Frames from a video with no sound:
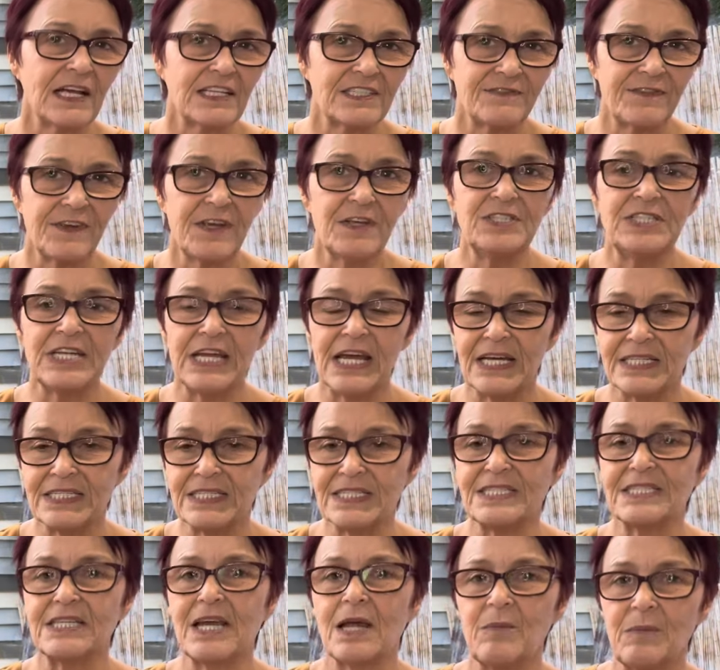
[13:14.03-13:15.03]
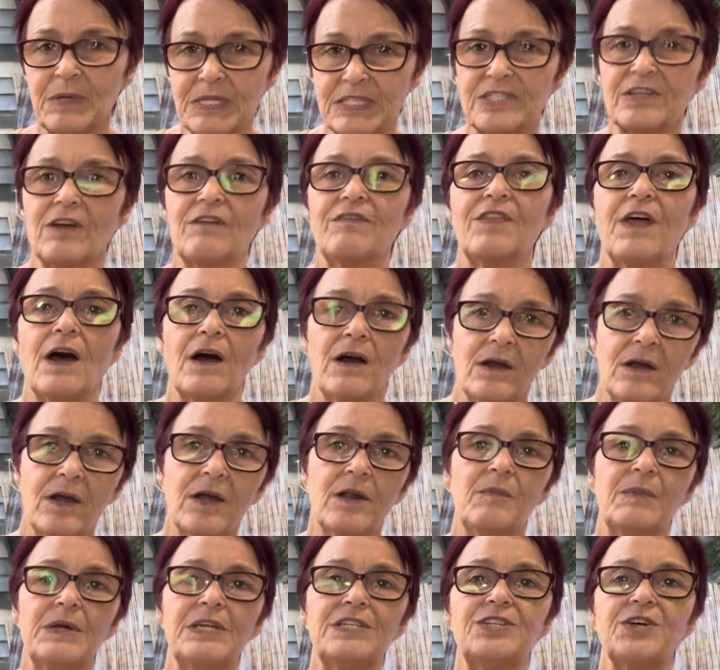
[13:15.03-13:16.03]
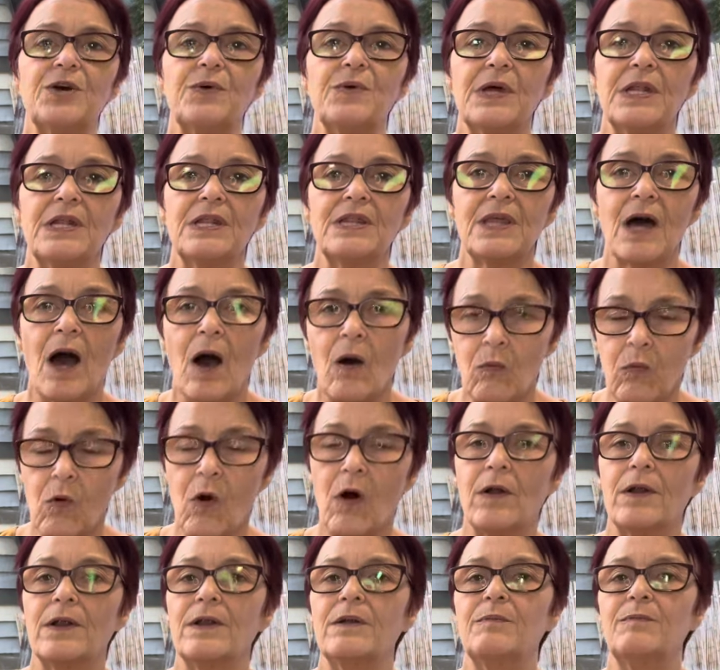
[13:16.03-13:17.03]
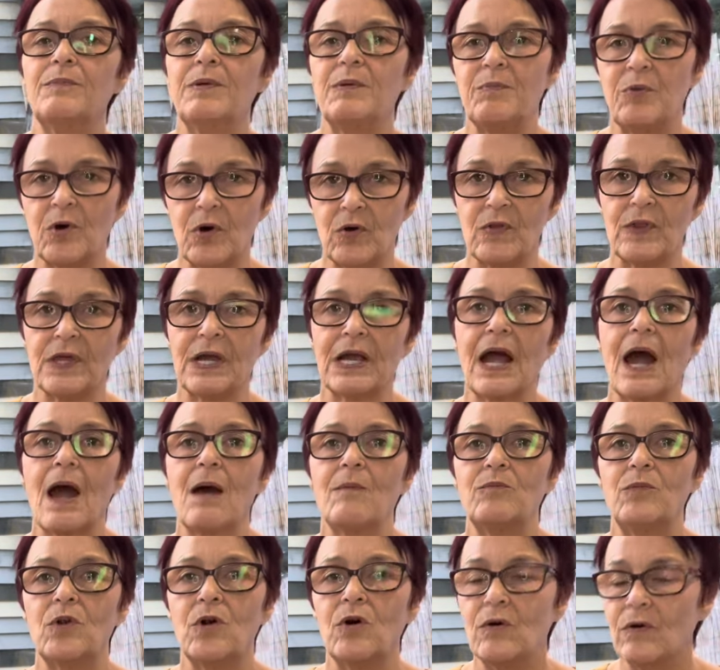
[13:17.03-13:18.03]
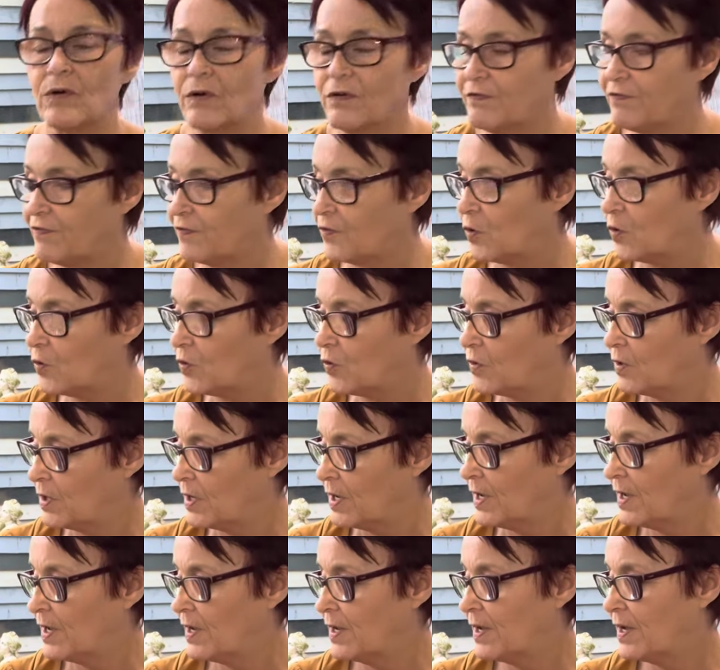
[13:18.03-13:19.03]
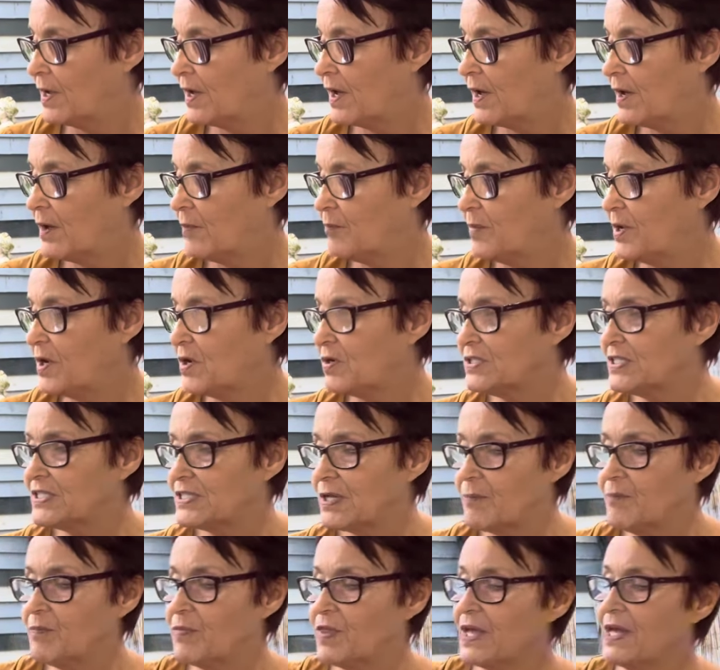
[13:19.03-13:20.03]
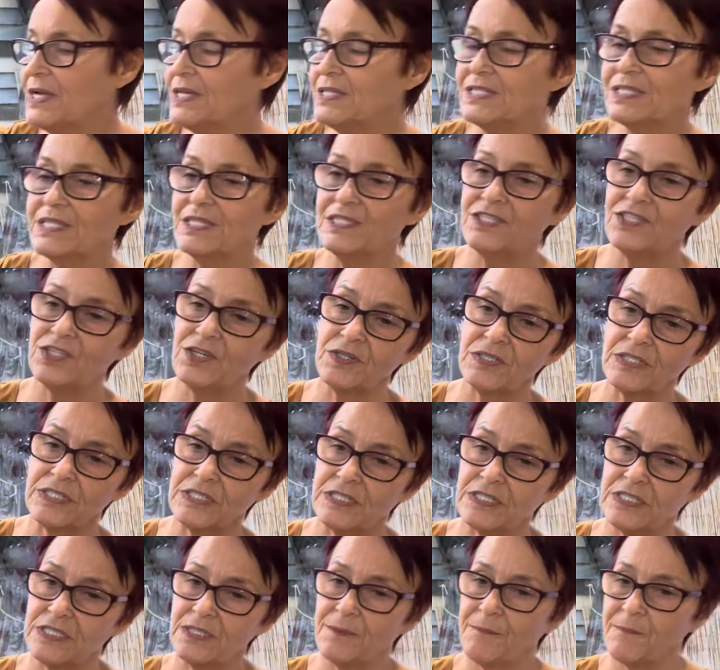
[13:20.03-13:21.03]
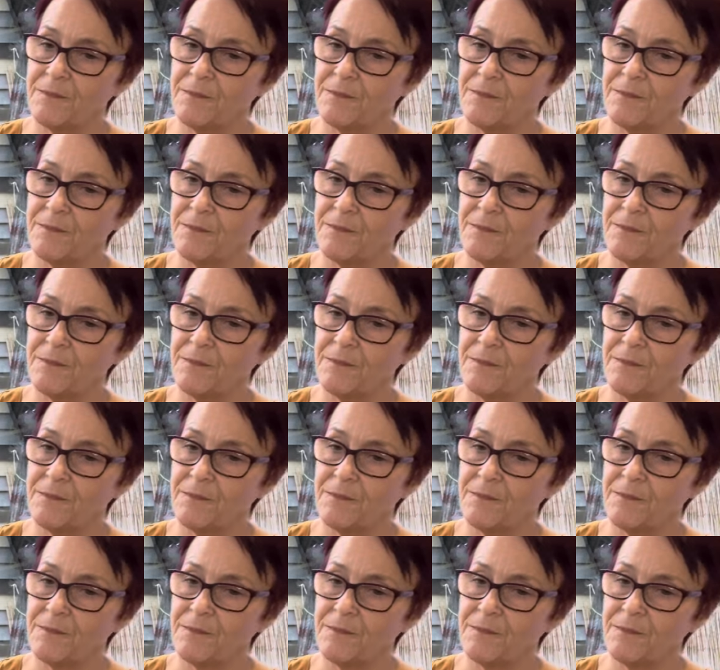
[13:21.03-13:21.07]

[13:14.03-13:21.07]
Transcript: few days is going to be stuff that I'm going to be doing that I won't be putting the camera on for. Because some things are just,